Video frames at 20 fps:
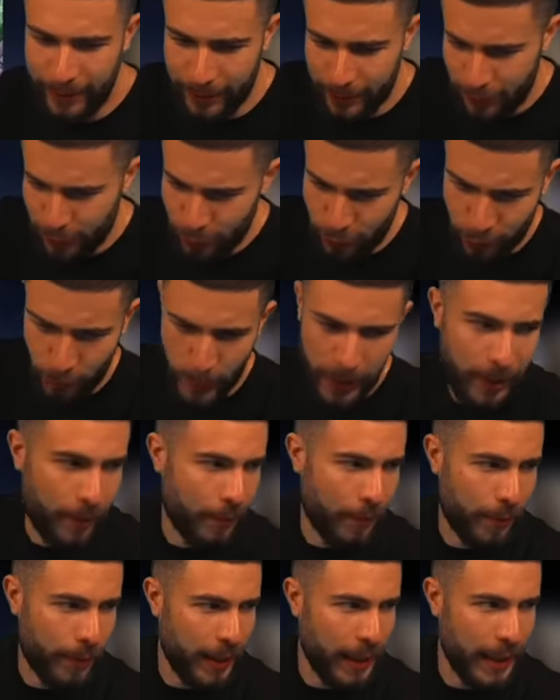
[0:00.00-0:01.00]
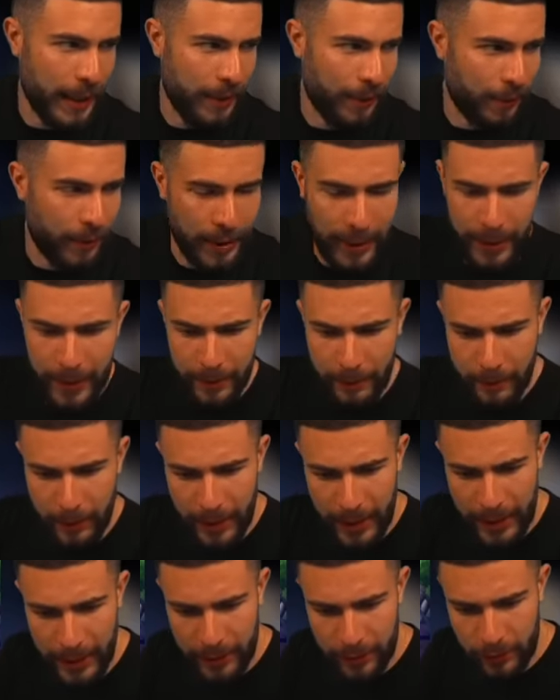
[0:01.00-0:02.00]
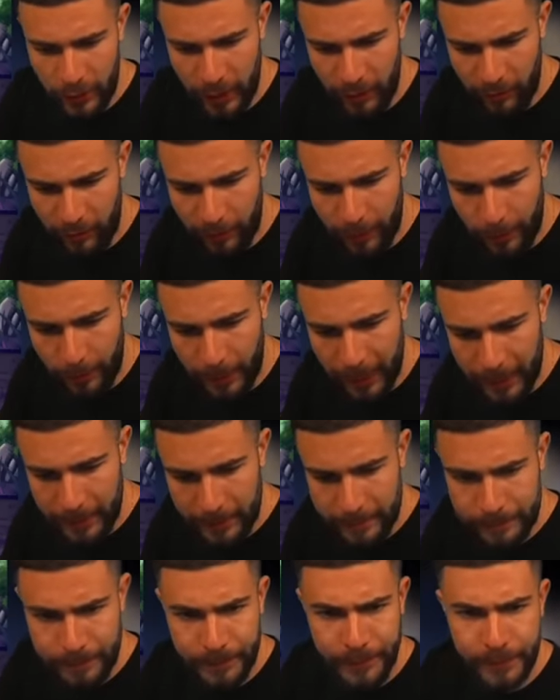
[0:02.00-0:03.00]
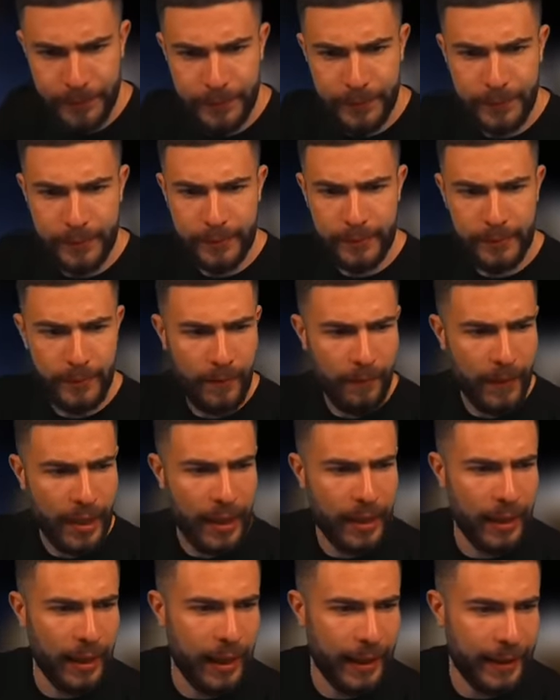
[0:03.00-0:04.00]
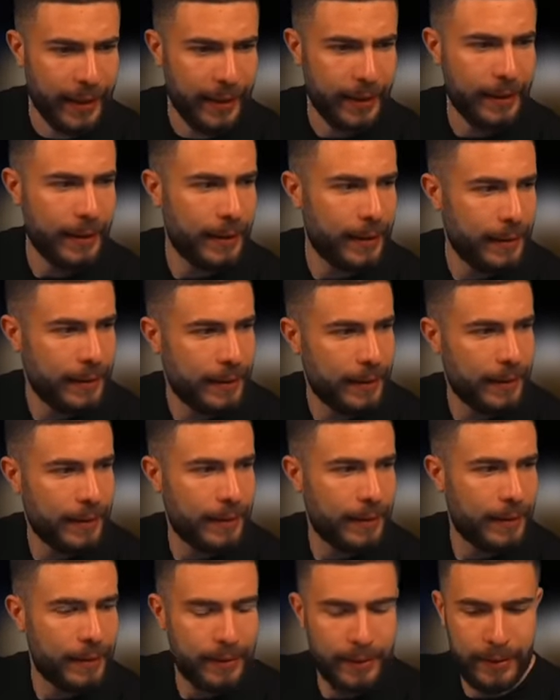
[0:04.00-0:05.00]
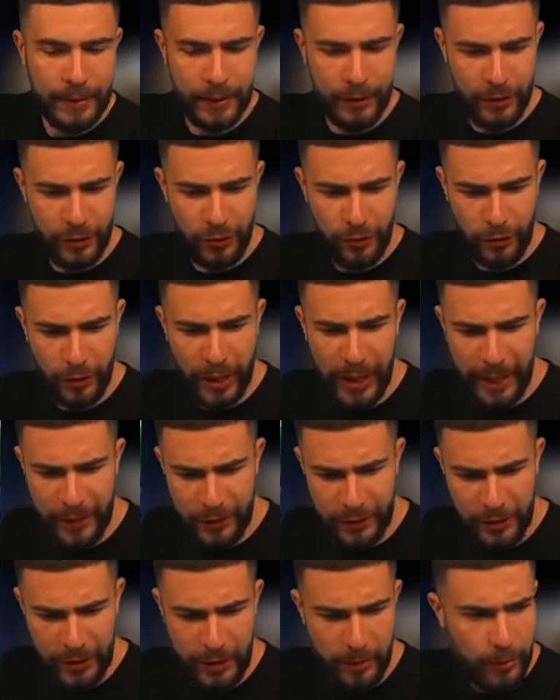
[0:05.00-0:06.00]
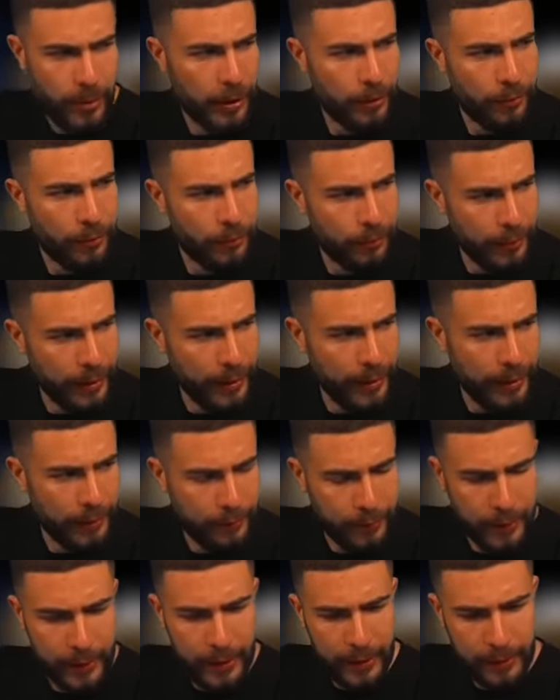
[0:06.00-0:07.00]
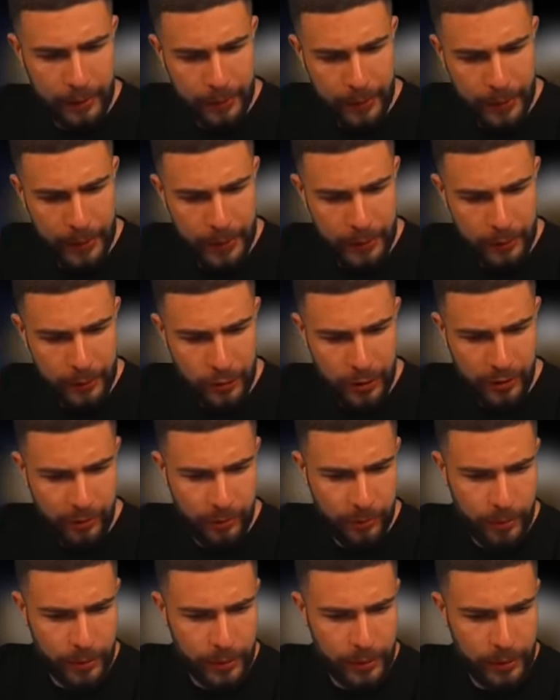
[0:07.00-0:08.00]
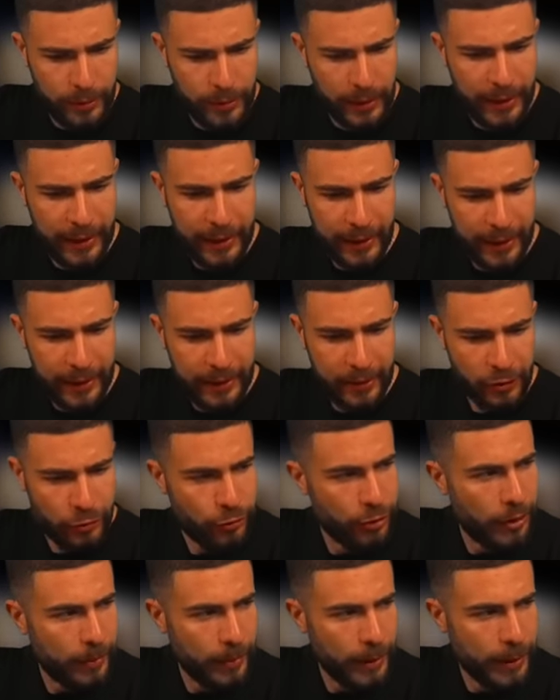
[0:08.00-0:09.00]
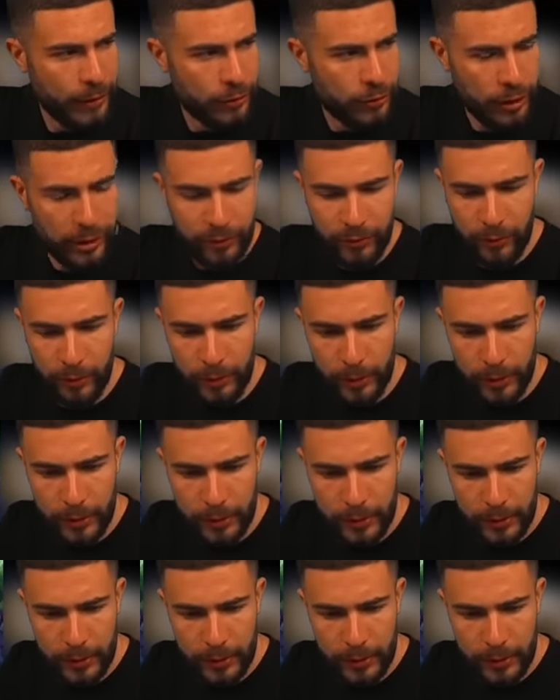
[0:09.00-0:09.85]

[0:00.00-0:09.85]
This should be really, really, really achievable, man. Like, this should actually be really, really, really achievable. Like, extremely achievable.